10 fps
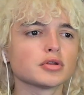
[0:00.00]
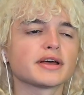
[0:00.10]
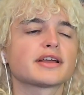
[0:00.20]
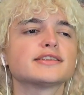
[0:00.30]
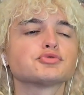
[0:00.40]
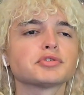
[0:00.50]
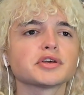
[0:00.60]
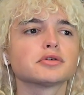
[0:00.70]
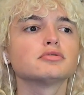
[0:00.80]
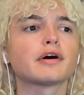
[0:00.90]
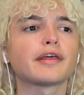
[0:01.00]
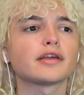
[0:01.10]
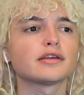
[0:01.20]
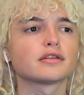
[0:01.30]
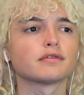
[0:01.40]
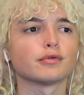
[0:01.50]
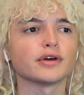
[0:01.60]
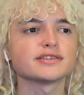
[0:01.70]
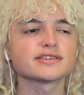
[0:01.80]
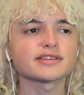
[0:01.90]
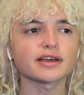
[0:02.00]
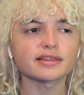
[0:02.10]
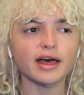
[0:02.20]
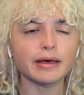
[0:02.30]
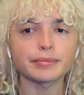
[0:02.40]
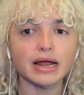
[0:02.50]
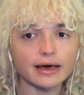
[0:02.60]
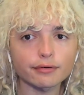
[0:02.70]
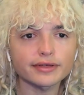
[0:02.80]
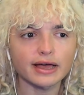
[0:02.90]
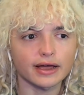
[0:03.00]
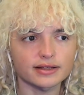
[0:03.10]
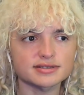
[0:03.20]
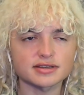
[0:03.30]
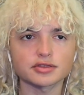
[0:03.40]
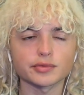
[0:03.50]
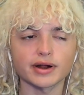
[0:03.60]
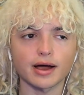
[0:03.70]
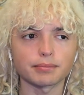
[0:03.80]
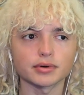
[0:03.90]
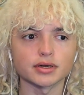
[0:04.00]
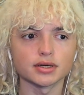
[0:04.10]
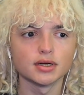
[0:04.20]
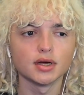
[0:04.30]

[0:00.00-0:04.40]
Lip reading: Like, it's really cool how they can get their voices like that, but I don't think I could sit through an opera,